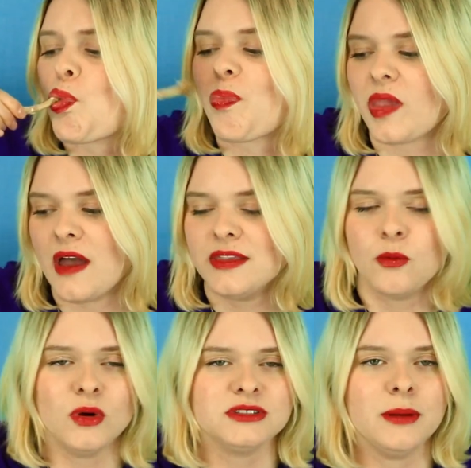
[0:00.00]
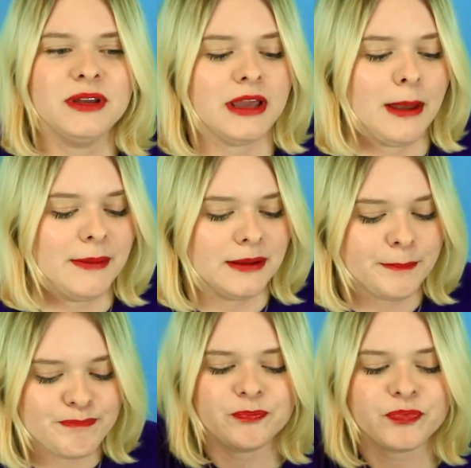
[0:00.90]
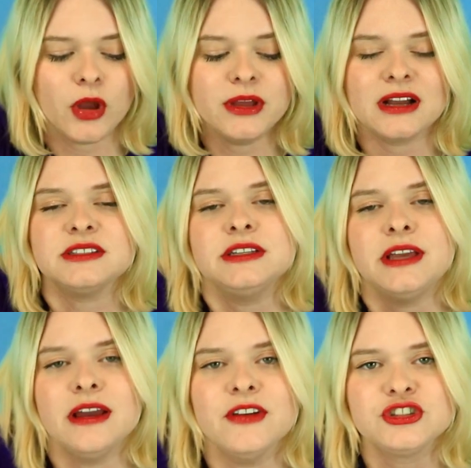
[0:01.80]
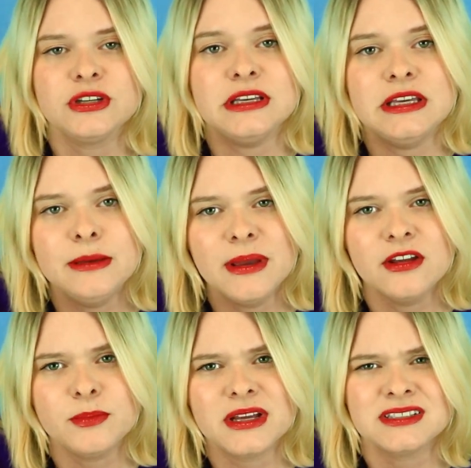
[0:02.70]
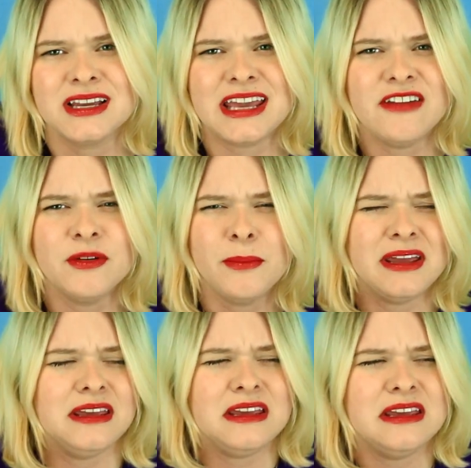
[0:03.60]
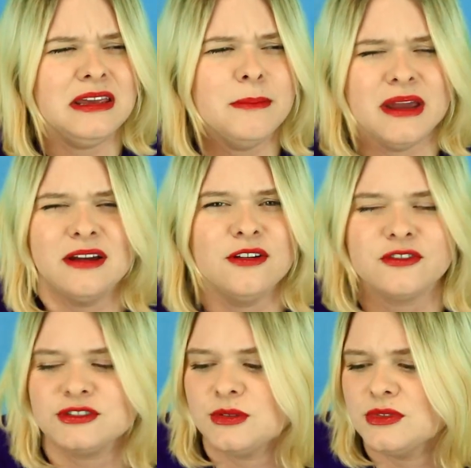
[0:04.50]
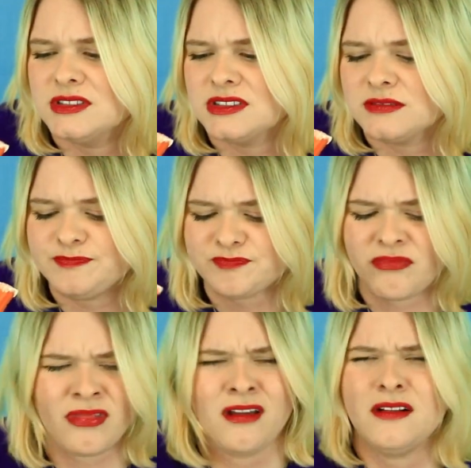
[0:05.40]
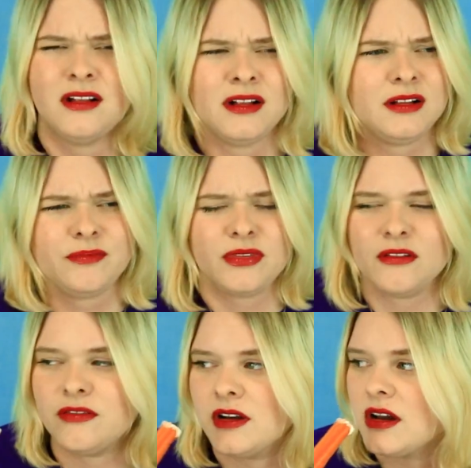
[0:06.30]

And then one time he came in. Oh yeah, because he eventually emailed me because I gave him my email for some reason. What the fuck?